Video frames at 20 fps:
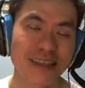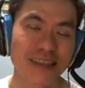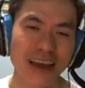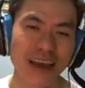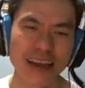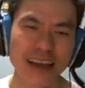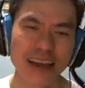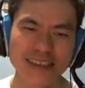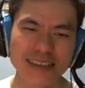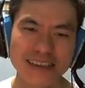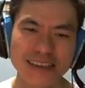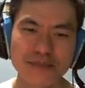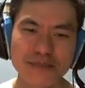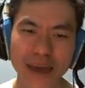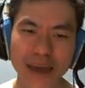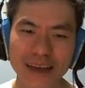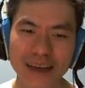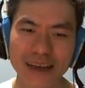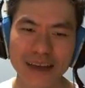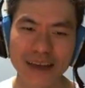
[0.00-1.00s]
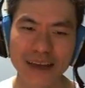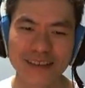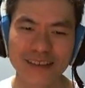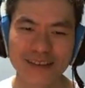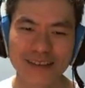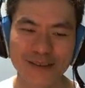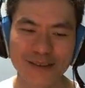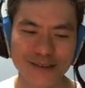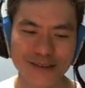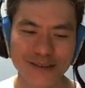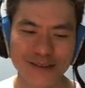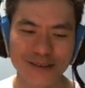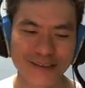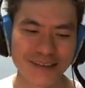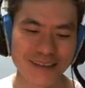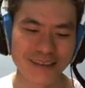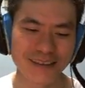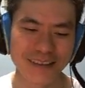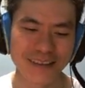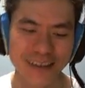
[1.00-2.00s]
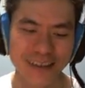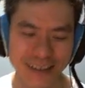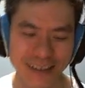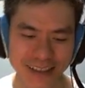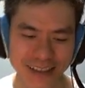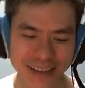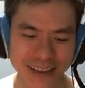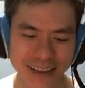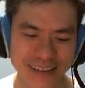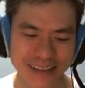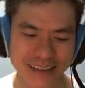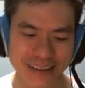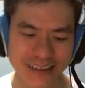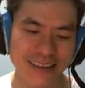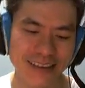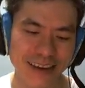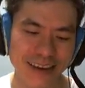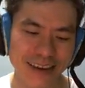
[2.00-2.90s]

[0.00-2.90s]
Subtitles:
study maths, so they say